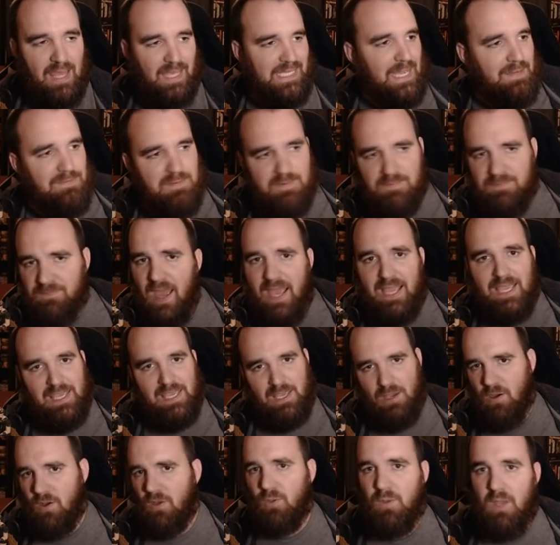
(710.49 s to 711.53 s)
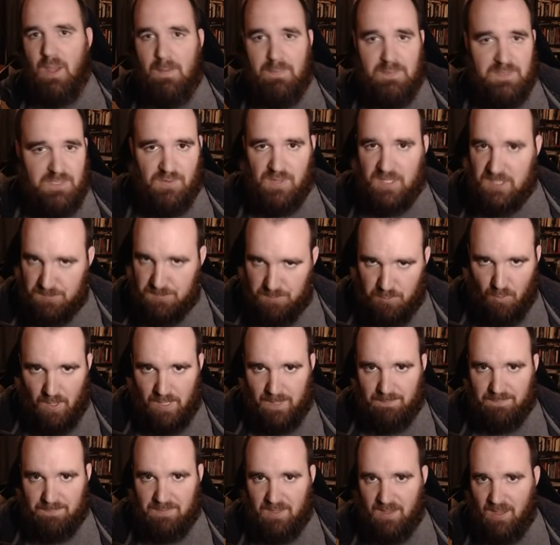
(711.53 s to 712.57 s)
Kevin Feige, all the way up until this
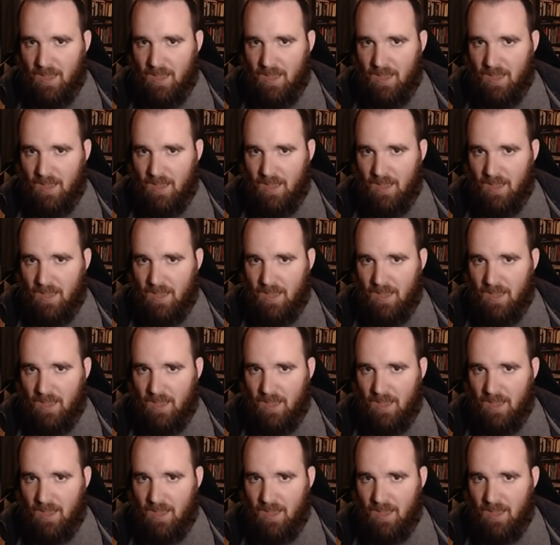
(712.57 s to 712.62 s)
point,